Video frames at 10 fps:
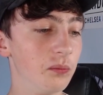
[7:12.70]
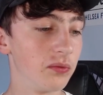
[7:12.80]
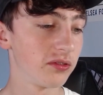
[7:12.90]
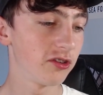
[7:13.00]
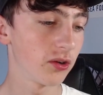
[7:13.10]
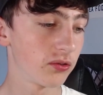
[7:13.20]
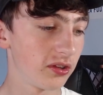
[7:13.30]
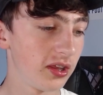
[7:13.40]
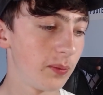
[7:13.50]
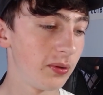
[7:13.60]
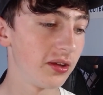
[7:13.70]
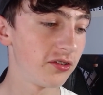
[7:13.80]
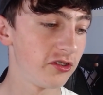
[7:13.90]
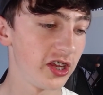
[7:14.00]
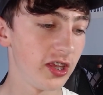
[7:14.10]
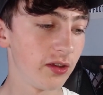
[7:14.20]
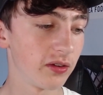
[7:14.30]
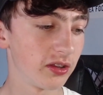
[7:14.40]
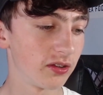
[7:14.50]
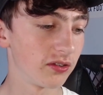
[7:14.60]
Chelsea, PSG,
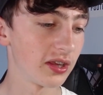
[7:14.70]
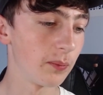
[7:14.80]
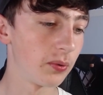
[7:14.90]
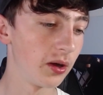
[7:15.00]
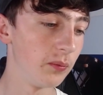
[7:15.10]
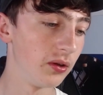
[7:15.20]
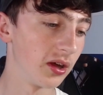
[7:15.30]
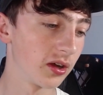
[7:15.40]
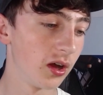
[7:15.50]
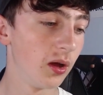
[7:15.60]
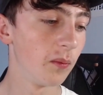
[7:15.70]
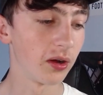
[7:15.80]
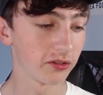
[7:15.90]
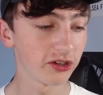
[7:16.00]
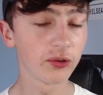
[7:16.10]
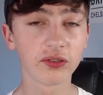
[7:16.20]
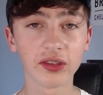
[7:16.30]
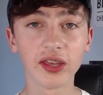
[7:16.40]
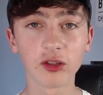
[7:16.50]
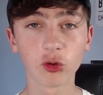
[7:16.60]
Juventus and Bayern Munich. But
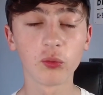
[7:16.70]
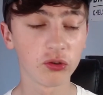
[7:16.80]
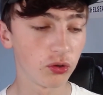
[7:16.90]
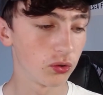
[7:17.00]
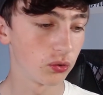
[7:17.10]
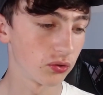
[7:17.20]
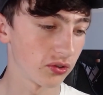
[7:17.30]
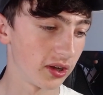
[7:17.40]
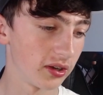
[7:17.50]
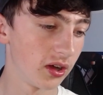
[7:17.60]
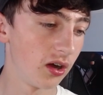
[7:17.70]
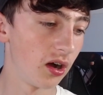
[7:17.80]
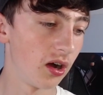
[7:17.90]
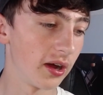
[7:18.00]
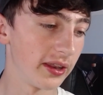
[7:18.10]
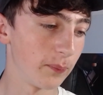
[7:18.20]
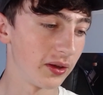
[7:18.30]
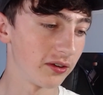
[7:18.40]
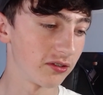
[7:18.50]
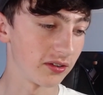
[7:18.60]
Chelsea and Thomas Tuchel's side are in the
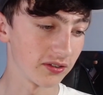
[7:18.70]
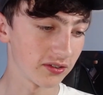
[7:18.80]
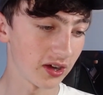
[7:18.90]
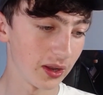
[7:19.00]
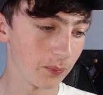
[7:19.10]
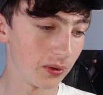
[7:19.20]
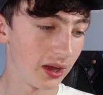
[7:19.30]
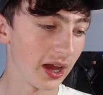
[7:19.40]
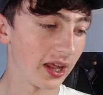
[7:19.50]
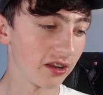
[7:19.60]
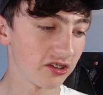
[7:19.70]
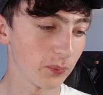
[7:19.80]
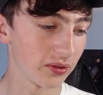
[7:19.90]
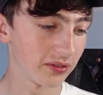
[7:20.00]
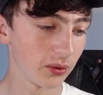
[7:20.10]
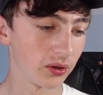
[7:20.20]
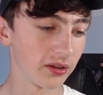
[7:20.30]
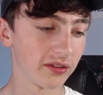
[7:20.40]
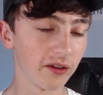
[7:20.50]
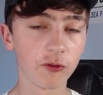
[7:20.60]
picture to sign him, and the Champions League
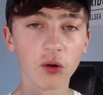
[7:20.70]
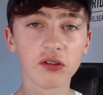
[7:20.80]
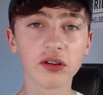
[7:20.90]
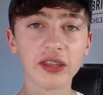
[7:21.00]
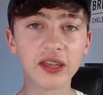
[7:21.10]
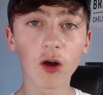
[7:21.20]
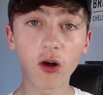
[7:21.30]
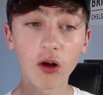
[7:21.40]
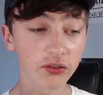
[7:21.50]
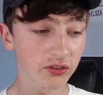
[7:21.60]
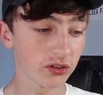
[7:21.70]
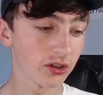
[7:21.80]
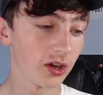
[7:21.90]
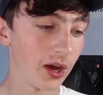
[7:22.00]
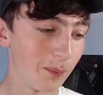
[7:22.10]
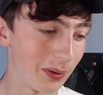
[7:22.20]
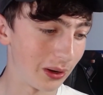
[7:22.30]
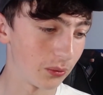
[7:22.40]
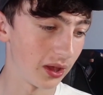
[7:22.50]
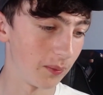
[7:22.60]
winners have already asked
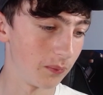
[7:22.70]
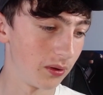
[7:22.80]
about him.